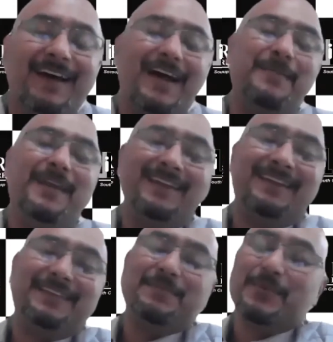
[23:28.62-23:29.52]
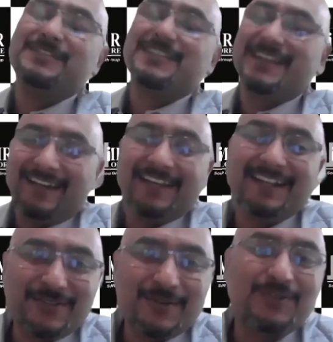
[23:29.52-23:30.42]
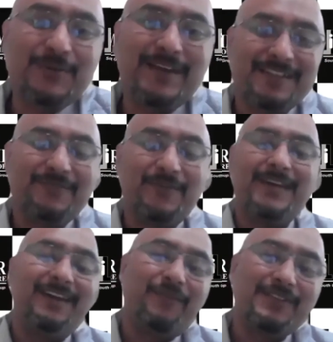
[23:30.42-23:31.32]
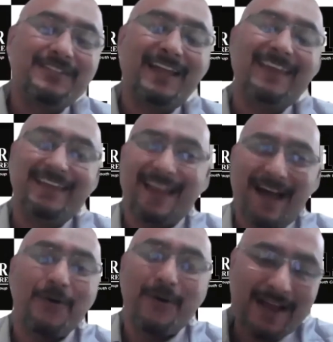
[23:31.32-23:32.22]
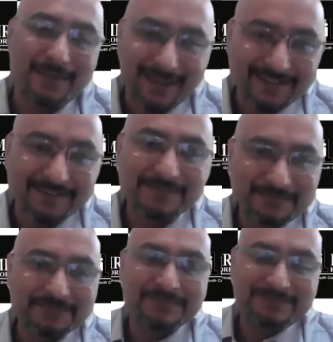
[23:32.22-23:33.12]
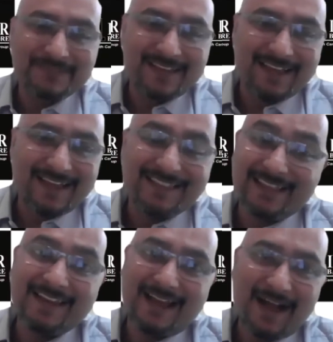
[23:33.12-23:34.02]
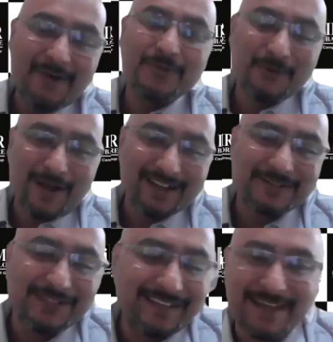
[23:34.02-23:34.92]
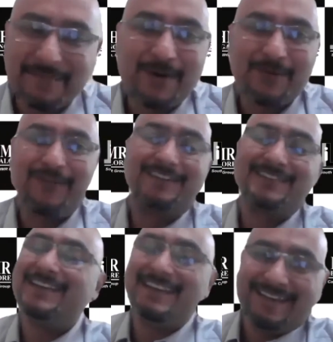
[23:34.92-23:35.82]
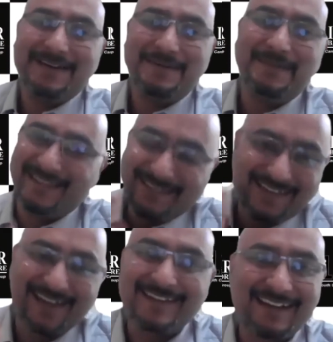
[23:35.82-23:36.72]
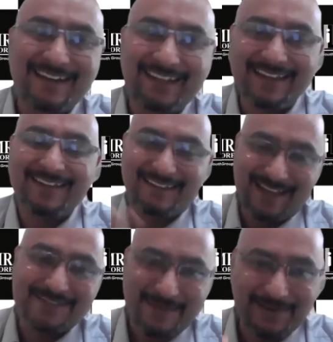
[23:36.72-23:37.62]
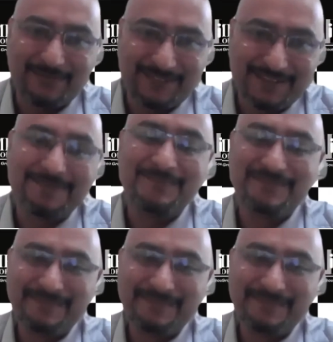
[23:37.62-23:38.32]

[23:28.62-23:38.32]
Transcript: I mean, the most critical situation where it was like, now I am done. And then how you actually came out of it. See, consulting has many of them.